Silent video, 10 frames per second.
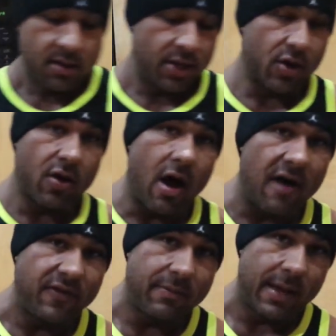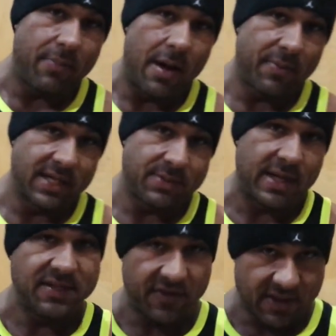your coffee-made pumpkin
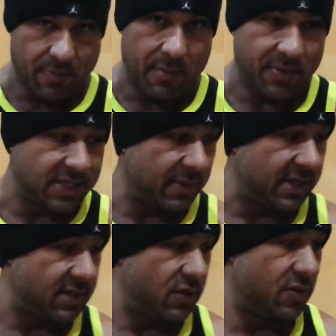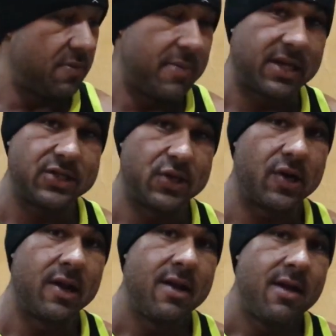spice, so you get the pumpkin spice to the
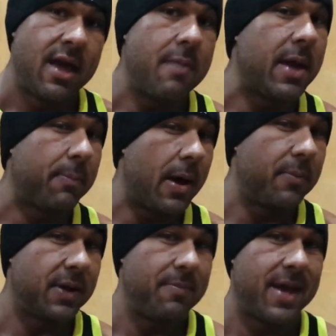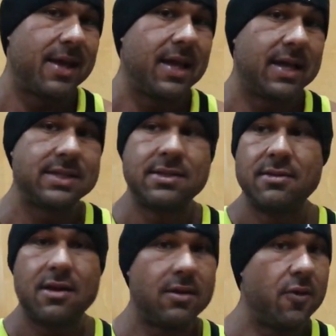mixture and make pumpkin pancakes
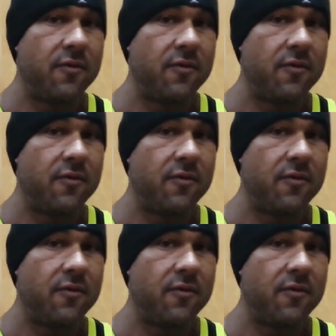that are low